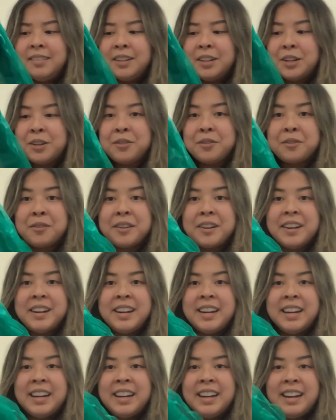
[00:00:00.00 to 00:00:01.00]

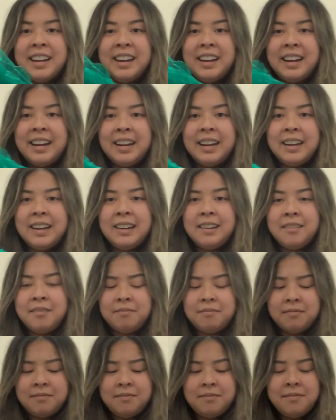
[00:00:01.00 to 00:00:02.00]
Green?
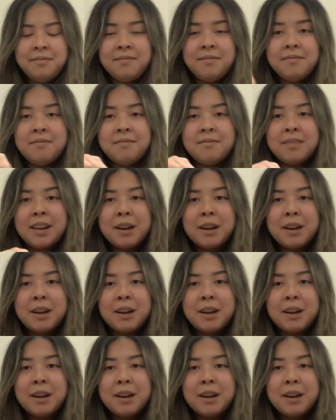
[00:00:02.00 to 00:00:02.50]
Hmm,